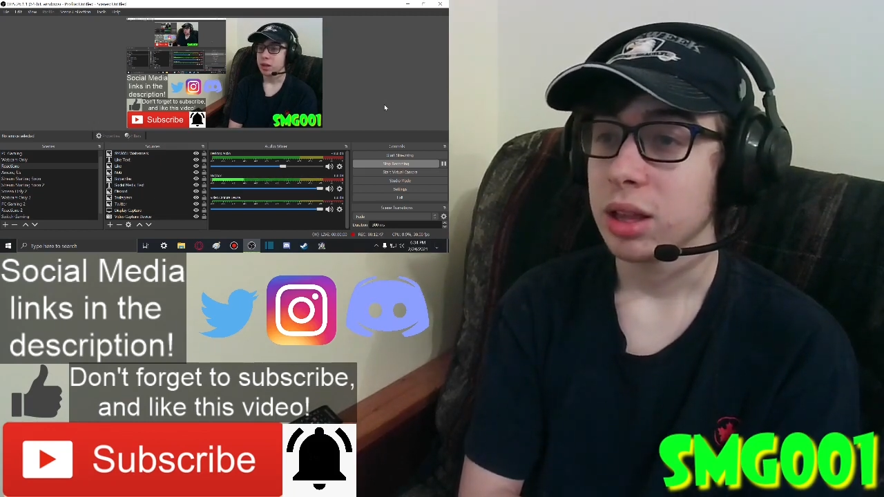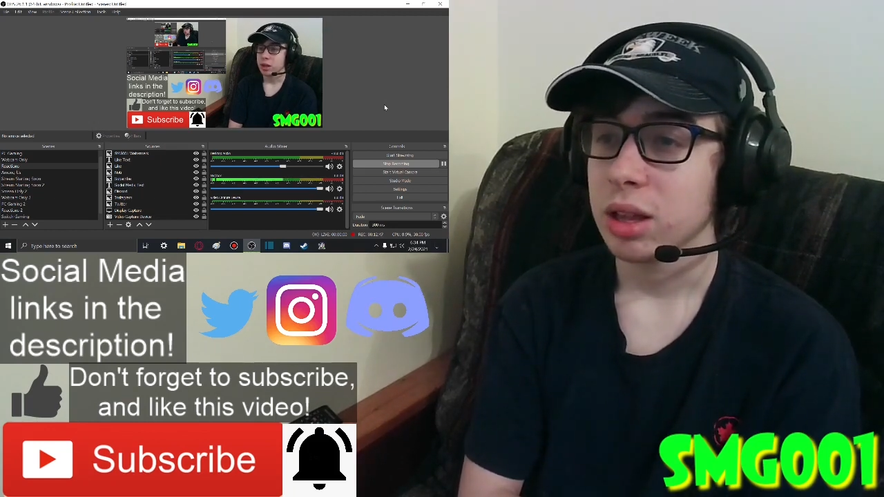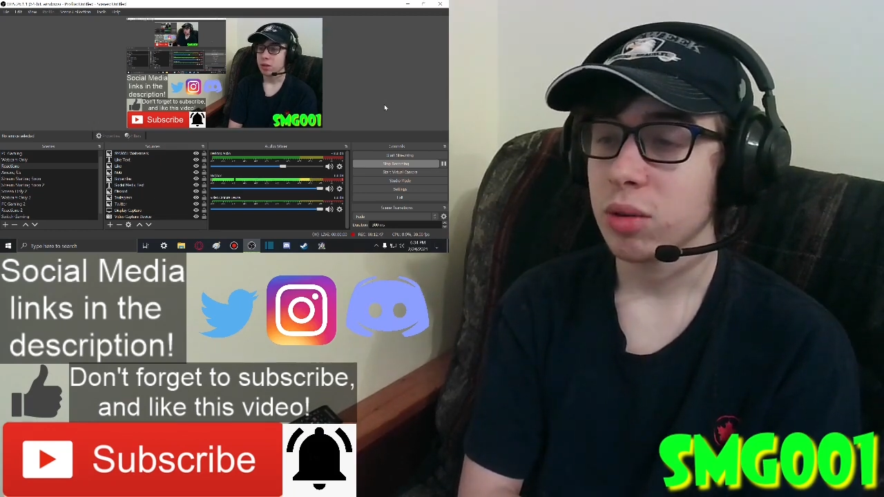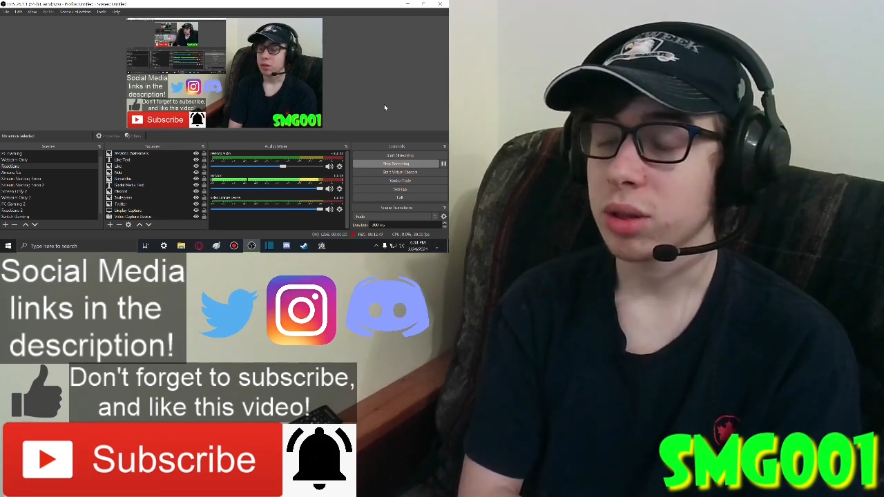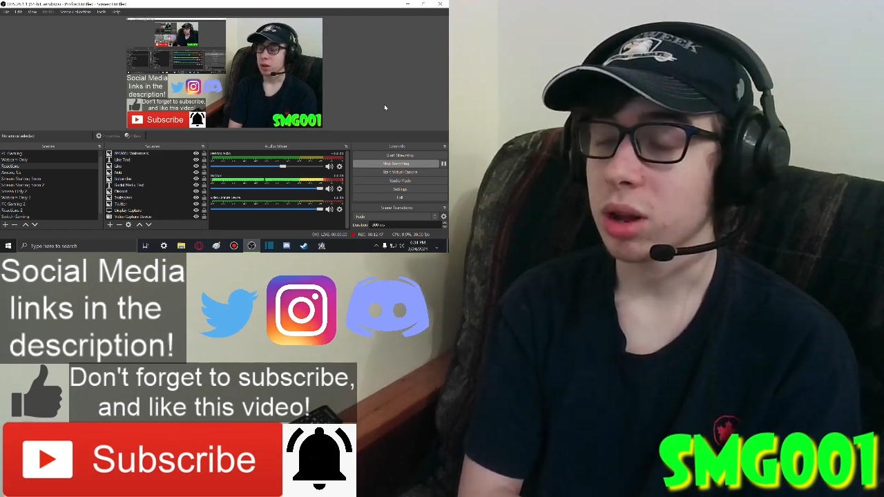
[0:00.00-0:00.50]
It
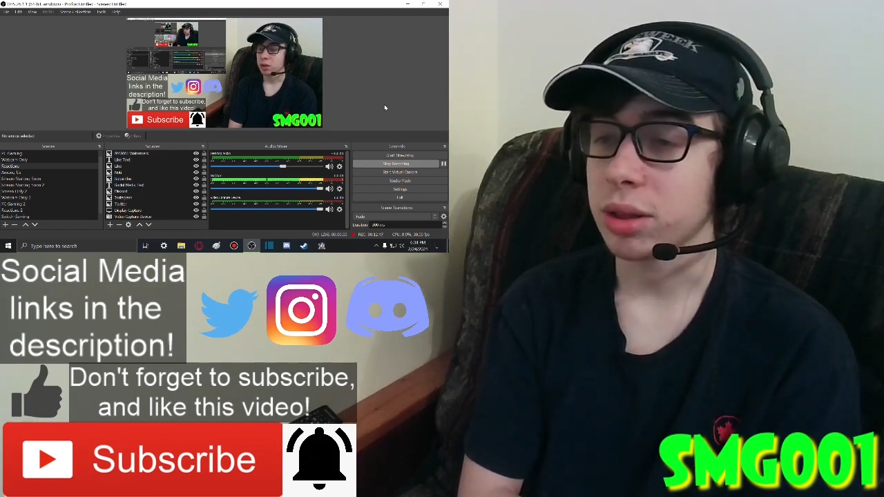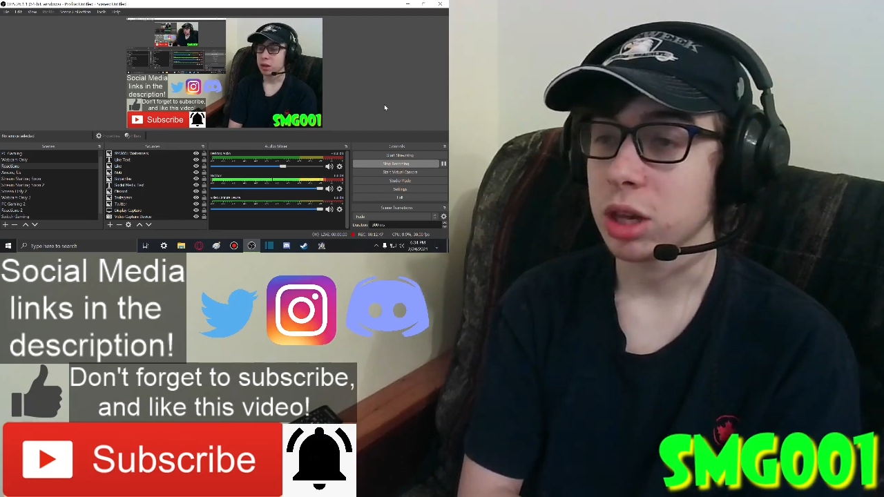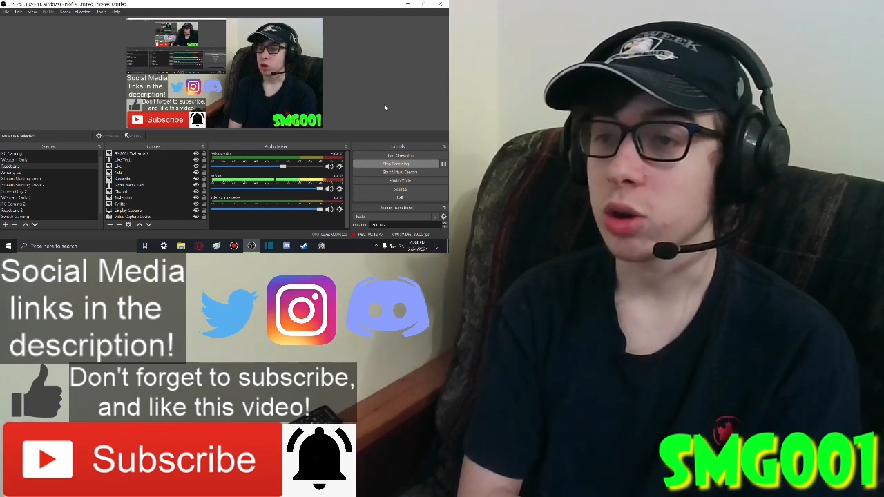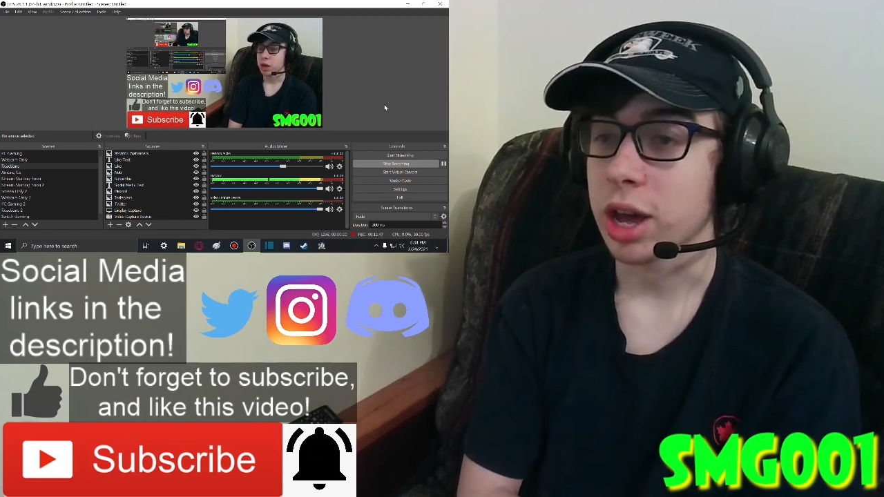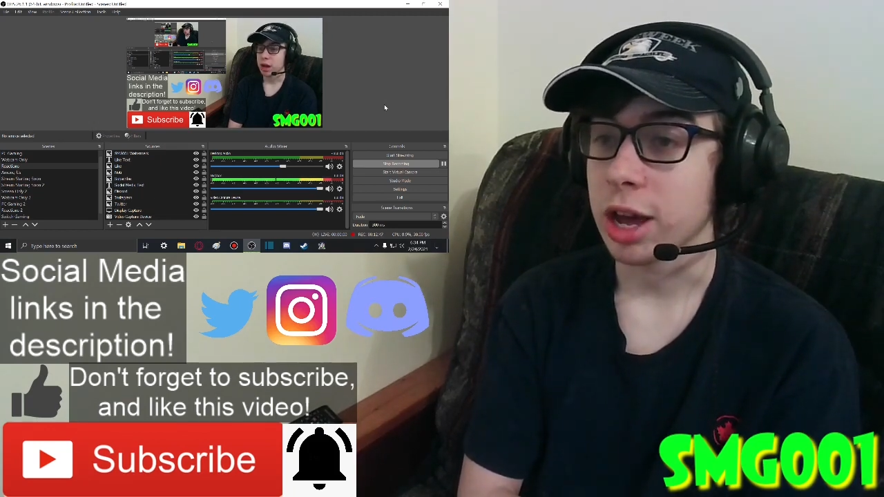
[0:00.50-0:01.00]
was honestly
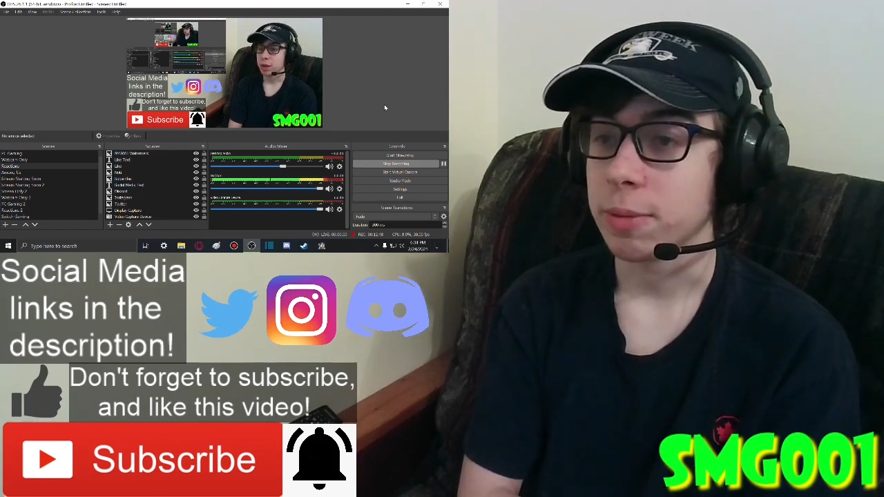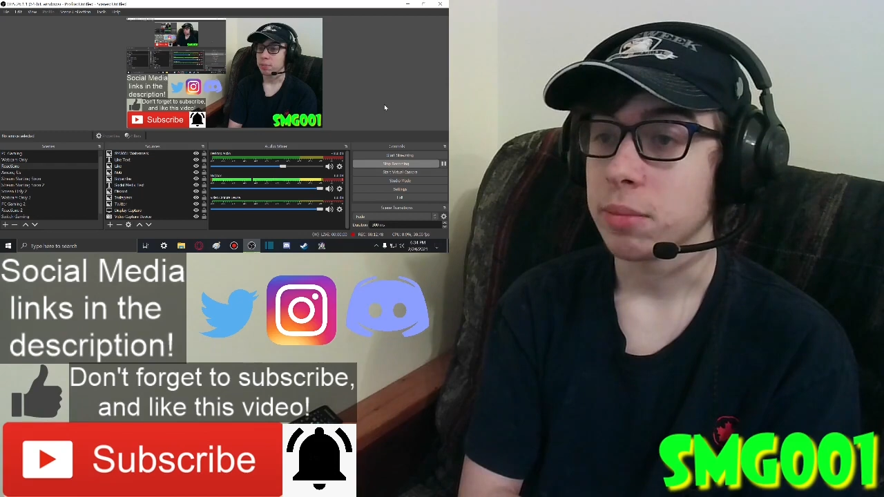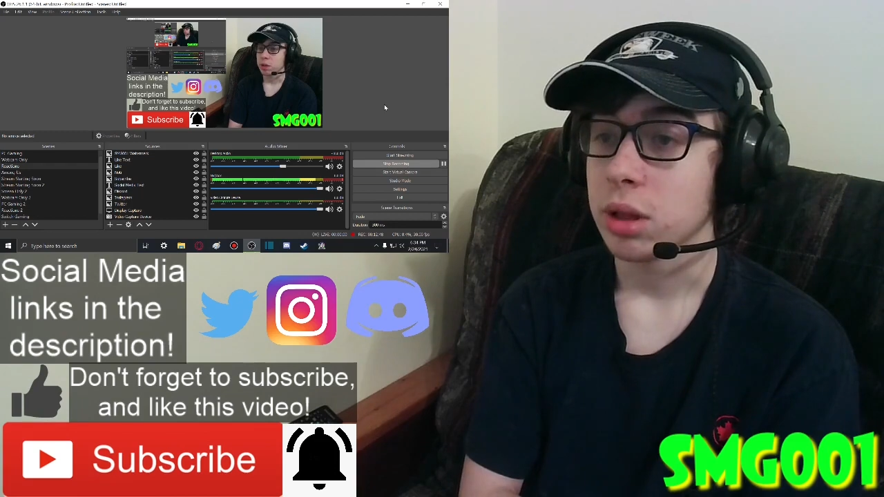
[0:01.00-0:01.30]
okay.